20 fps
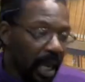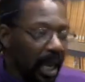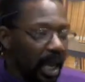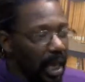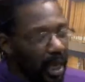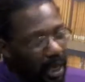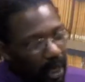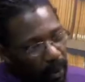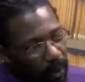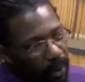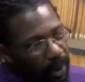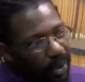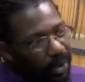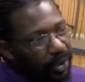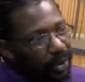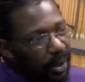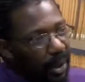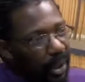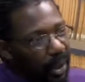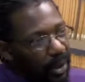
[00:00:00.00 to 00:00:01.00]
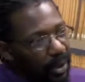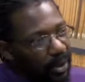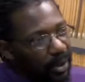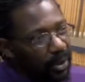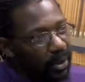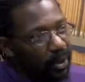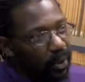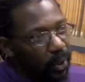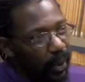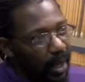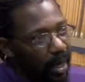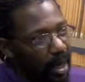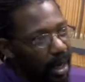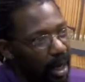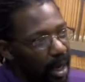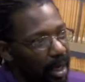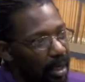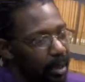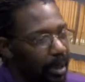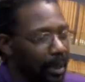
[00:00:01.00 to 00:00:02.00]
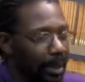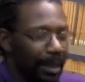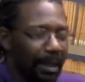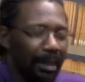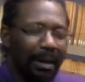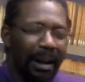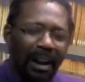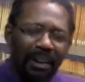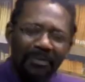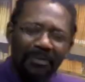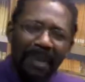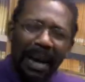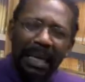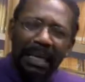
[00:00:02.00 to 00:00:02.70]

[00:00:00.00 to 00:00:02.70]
And I want to start, since we are the Get Off My